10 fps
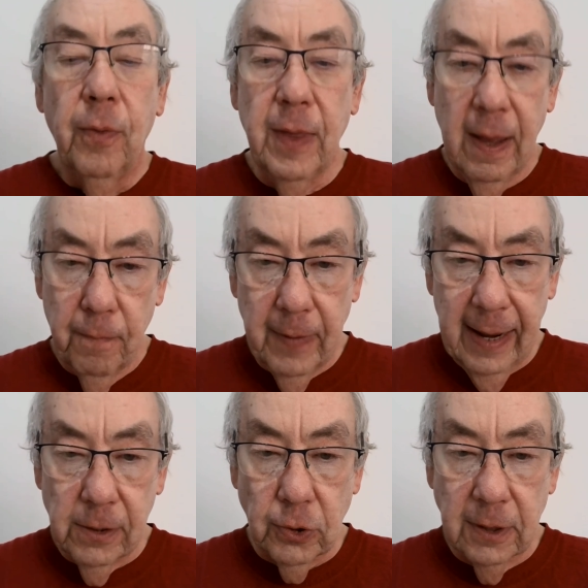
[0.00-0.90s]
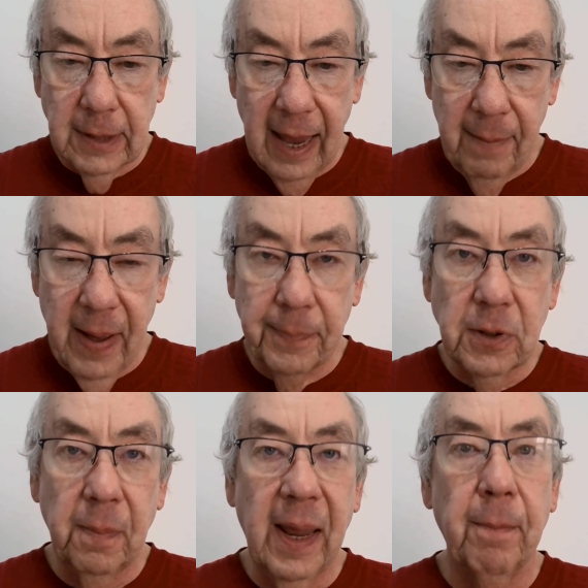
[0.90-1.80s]
The evangelist came up
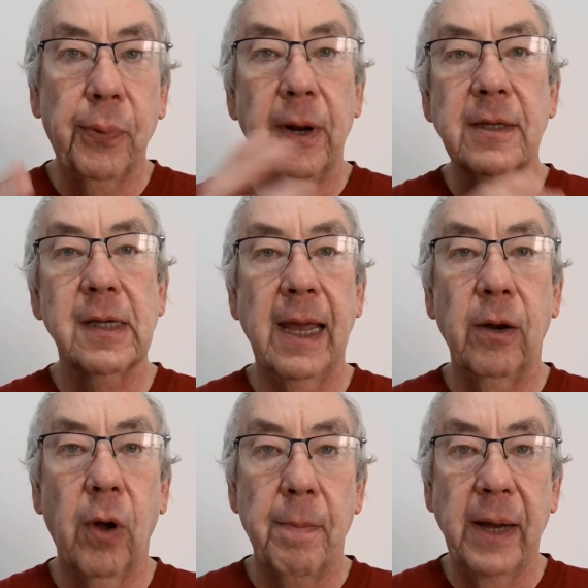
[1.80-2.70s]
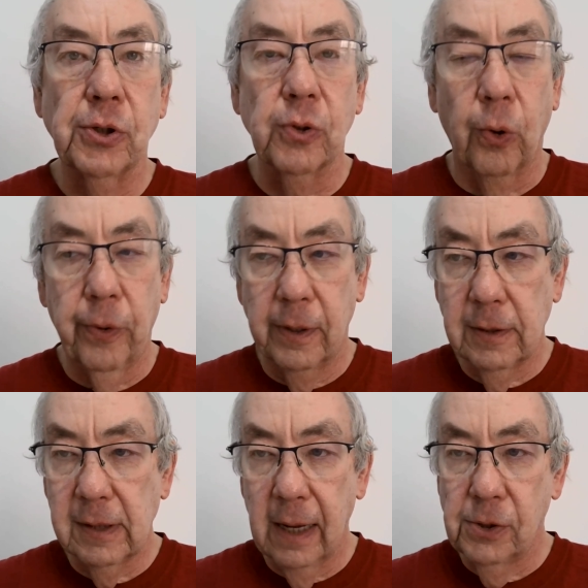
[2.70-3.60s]
to me and put his hand on my shoulder and
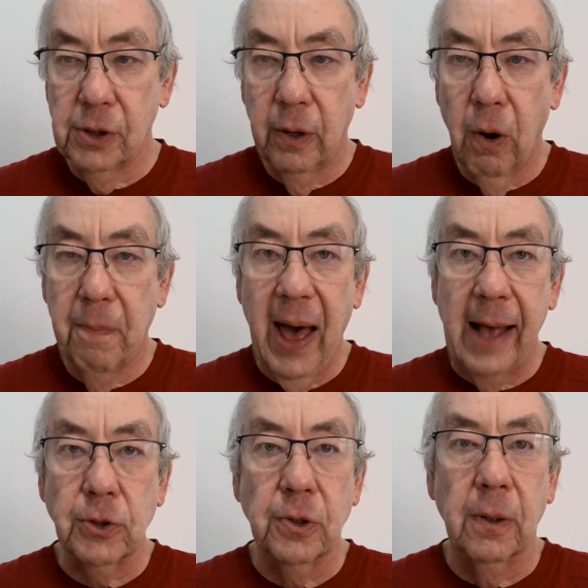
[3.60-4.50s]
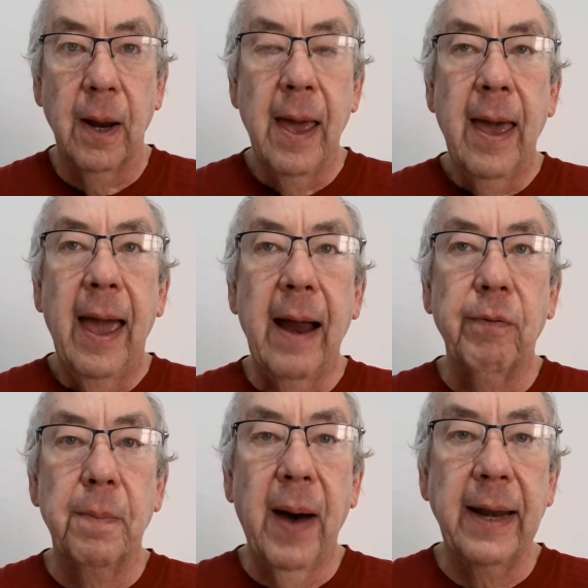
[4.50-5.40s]
said, You know, Pastor,
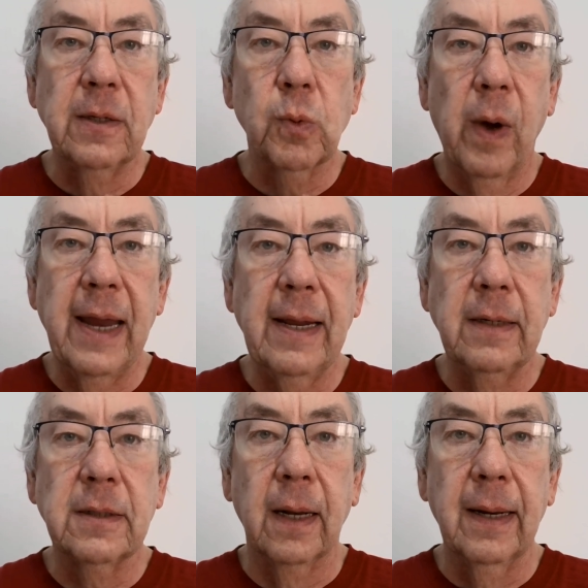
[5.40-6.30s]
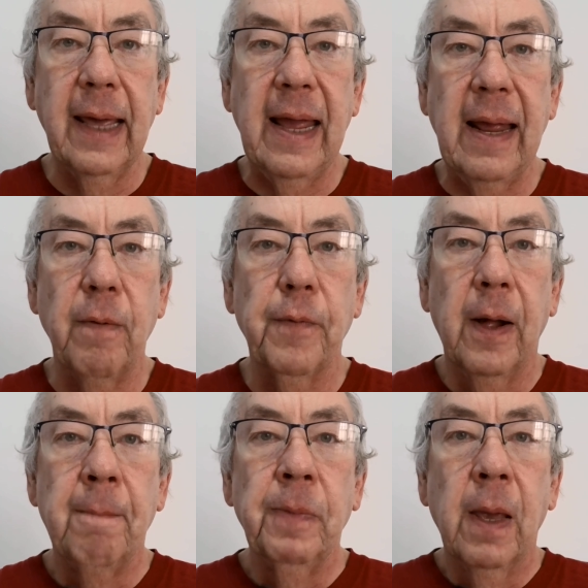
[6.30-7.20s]
everybody's waiting to leave.
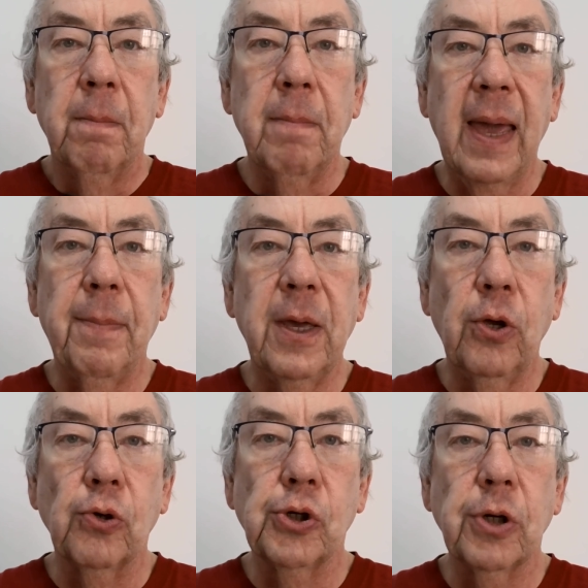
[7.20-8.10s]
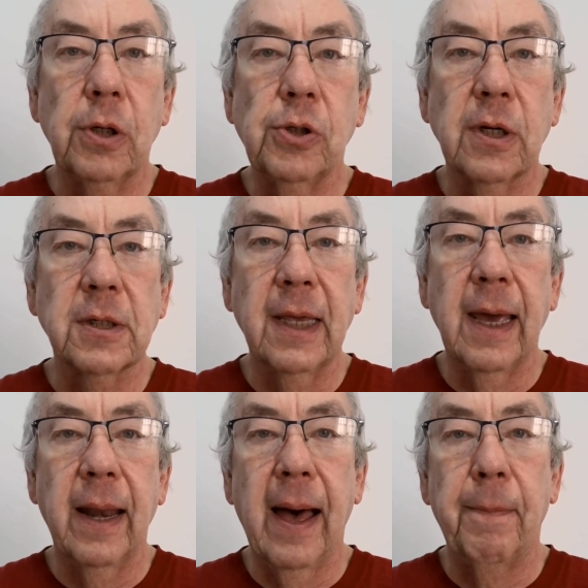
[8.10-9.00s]
Maybe you should just
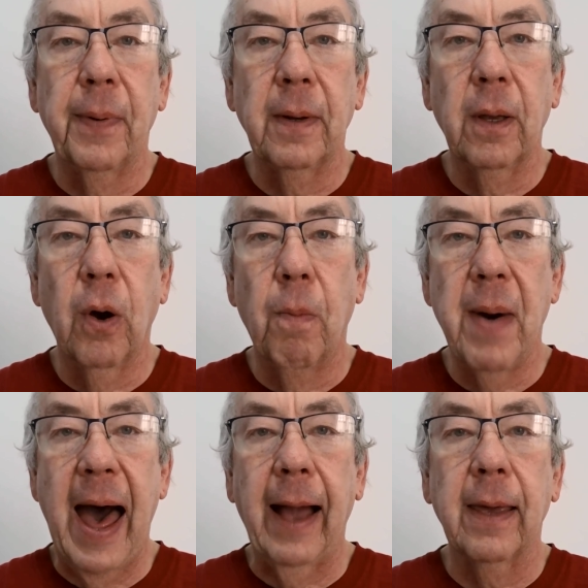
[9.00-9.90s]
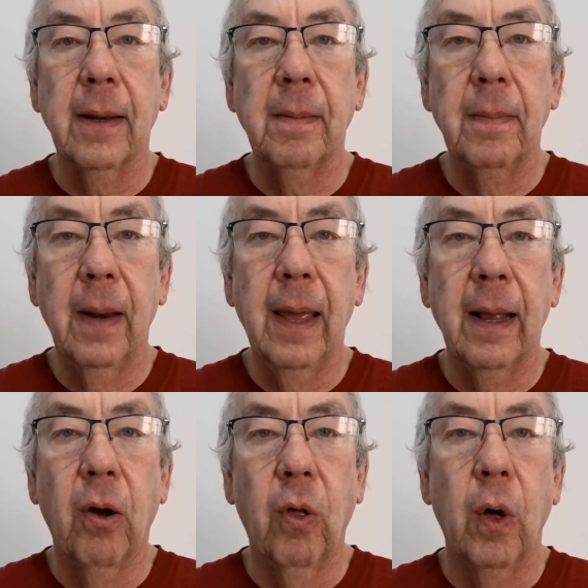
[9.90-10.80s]
get up and go back and,
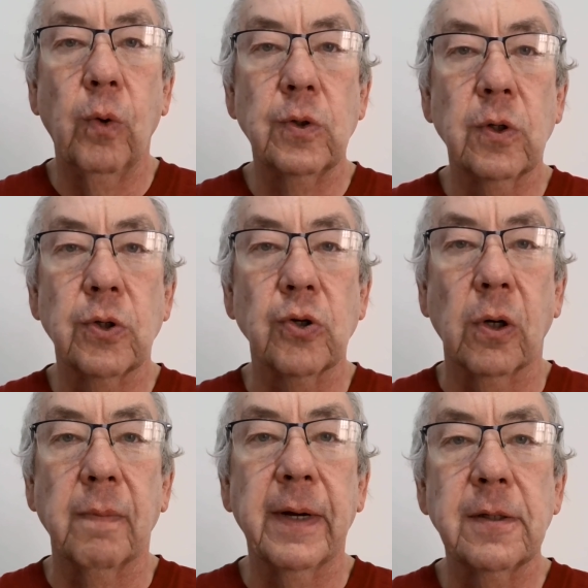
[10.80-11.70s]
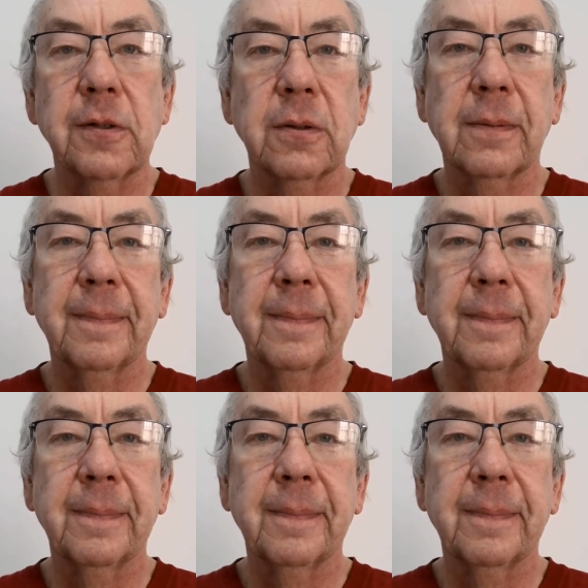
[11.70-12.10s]
and close the service.